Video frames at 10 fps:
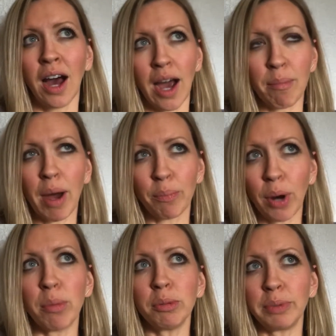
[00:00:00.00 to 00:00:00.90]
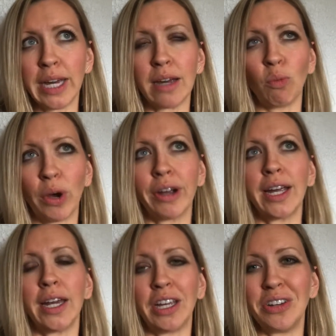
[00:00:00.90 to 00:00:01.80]
I'm probably
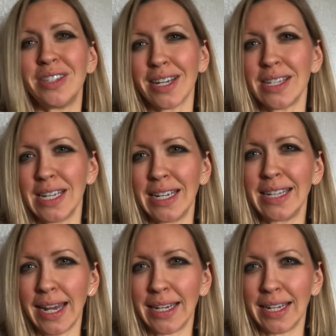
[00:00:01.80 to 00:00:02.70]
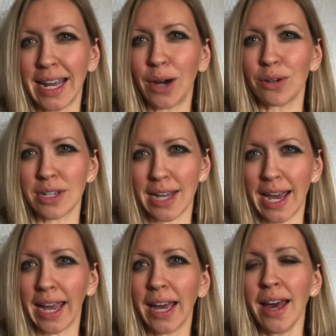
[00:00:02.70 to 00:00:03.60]
wearing it a good 16 to 18 hours a
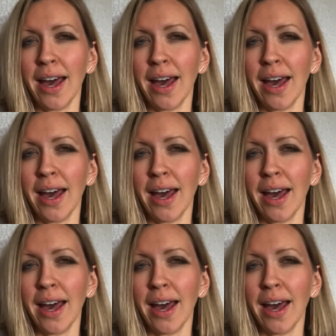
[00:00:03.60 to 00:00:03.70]
day,